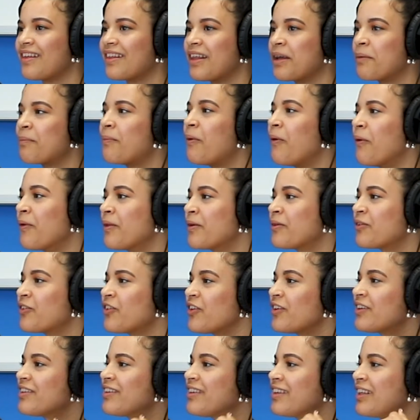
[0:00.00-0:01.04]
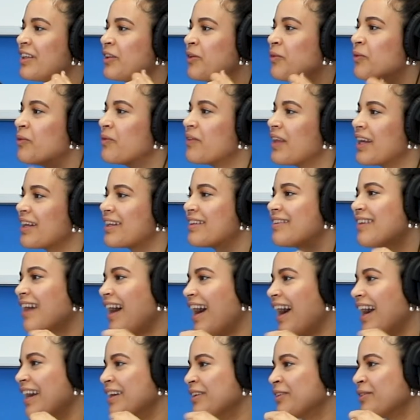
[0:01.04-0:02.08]
like polo shirts and then you like
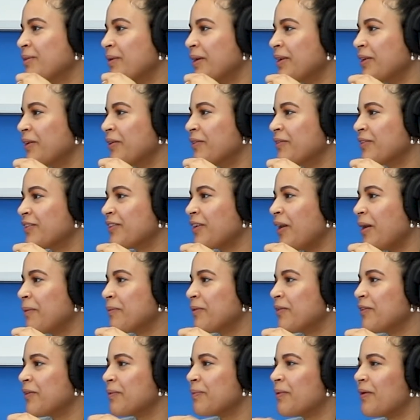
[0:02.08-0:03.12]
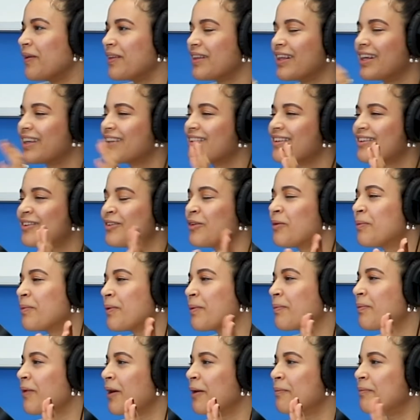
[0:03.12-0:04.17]
tie a sweater over top of your polo, like
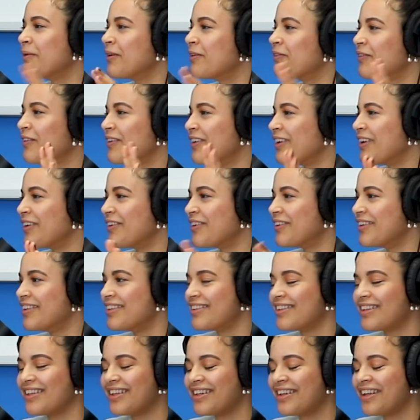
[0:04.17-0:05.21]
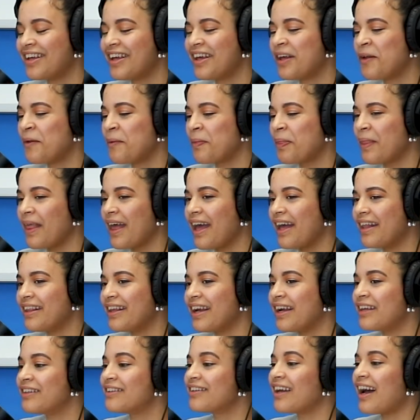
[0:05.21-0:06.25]
super preppy for no reason. And
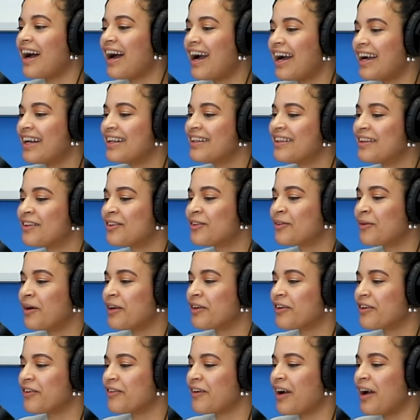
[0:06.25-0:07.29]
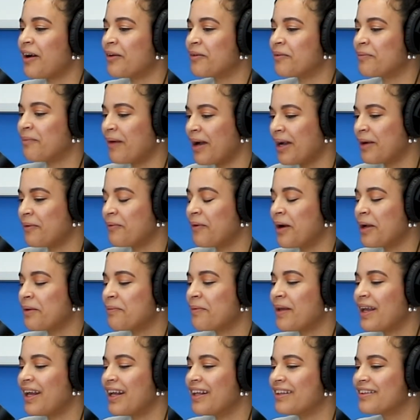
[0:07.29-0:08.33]
I tied the sweater around my white
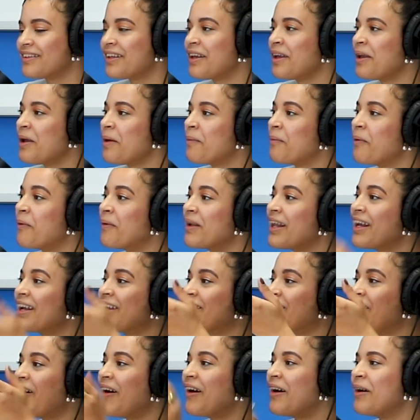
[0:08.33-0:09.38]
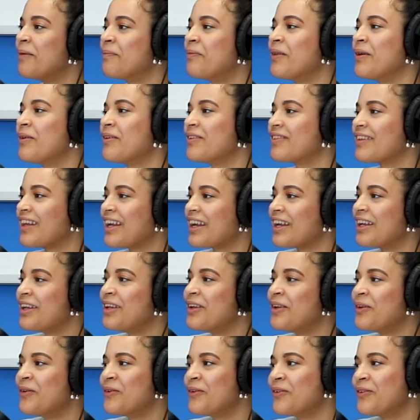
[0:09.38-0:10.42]
pants. But when I got up, there was like a
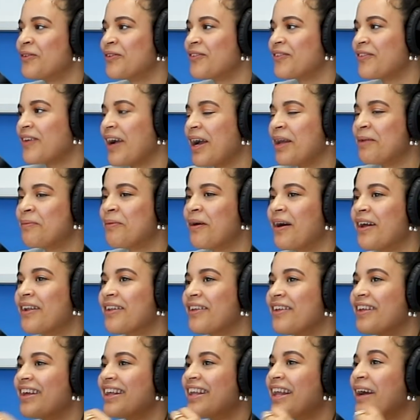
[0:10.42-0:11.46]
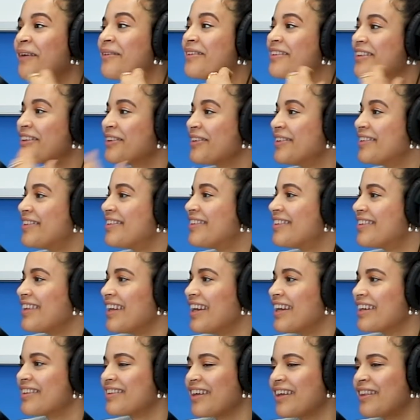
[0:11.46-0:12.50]
huge red puddle. And I was in grade
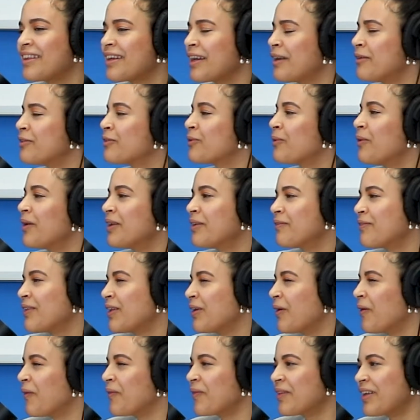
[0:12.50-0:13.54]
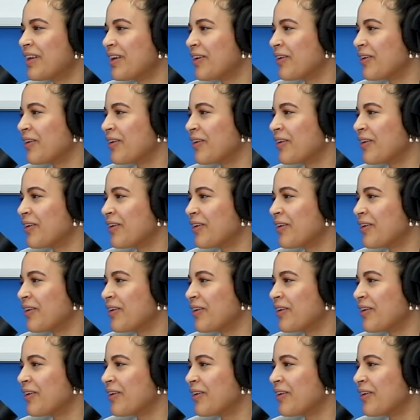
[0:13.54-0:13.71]
6. I think I was one of the only